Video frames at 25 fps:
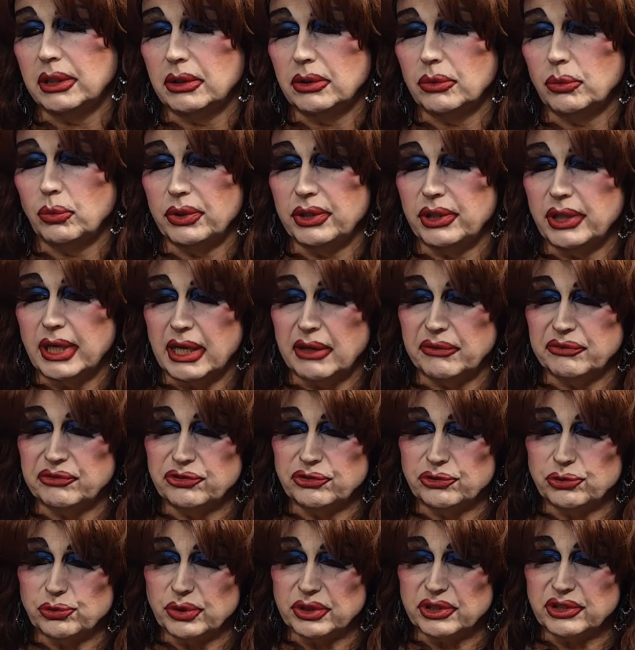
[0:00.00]
we have
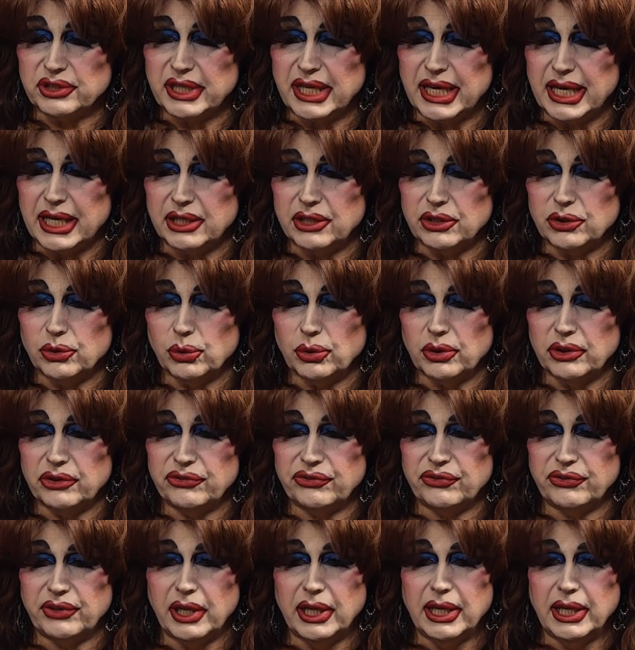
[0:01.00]
strict categories